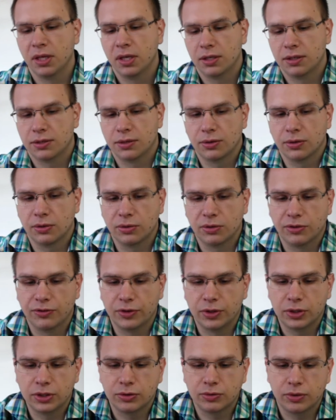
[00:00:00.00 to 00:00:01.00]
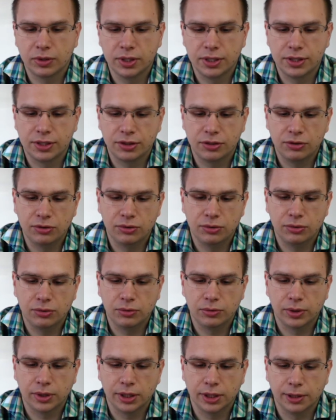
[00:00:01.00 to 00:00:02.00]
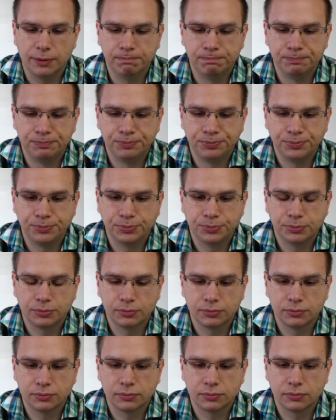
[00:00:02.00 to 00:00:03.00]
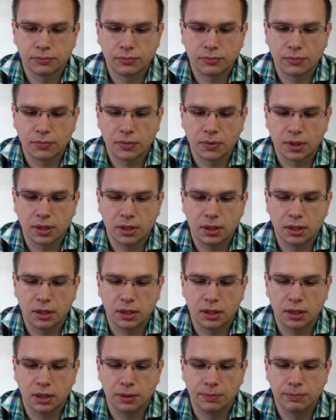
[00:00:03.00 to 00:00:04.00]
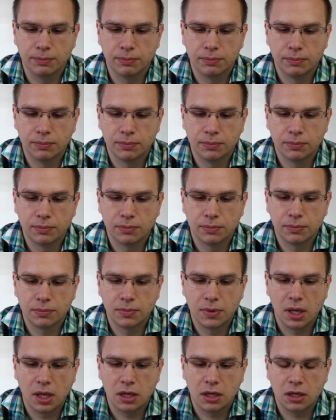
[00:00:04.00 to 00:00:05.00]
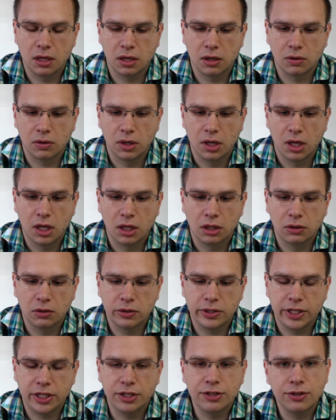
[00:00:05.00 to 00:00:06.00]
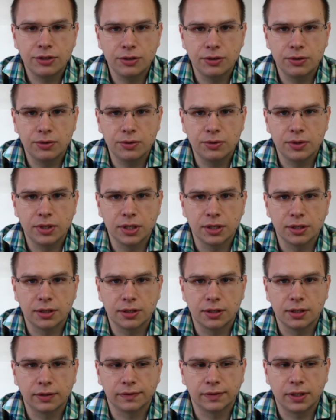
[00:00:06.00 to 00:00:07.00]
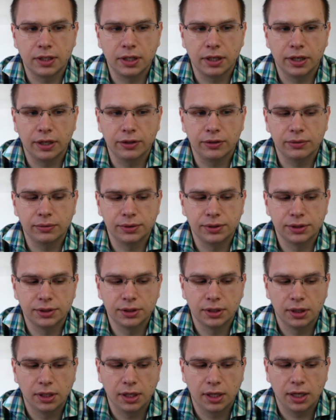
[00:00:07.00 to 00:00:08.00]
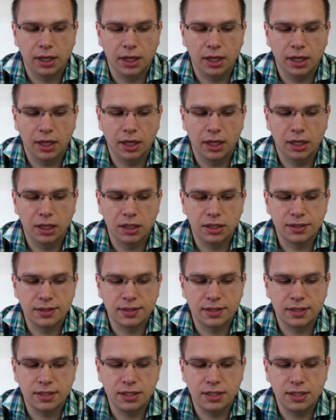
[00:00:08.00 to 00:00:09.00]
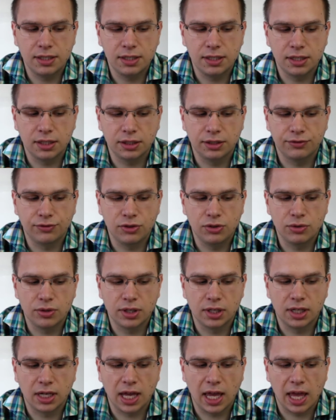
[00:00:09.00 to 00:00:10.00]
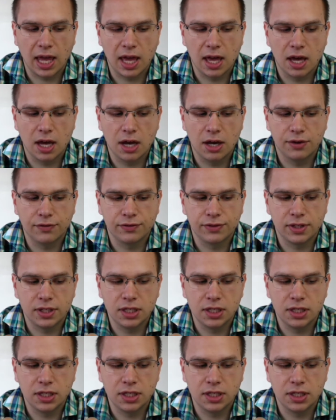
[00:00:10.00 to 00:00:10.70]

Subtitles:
So the first was to um, you know look into the different nodes and see if you can have